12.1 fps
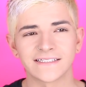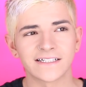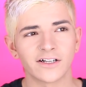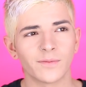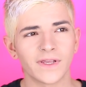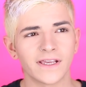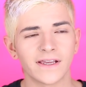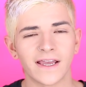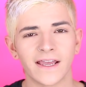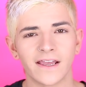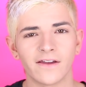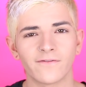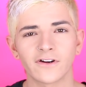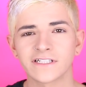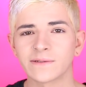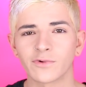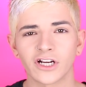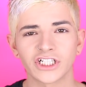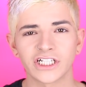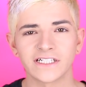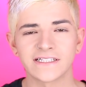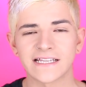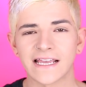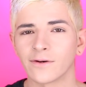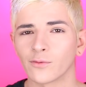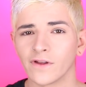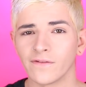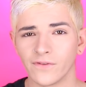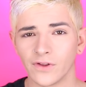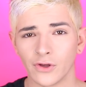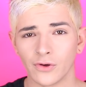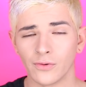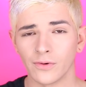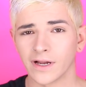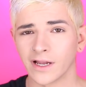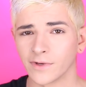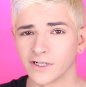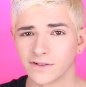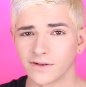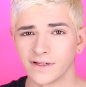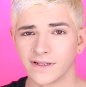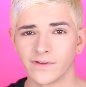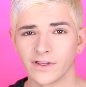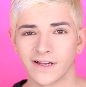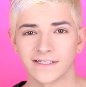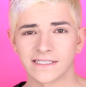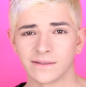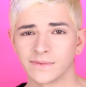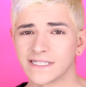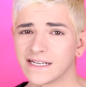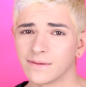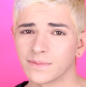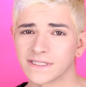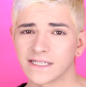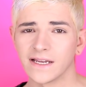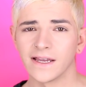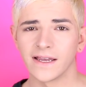This is going to be a first impressions and review. I'm also going to give you guys some tips.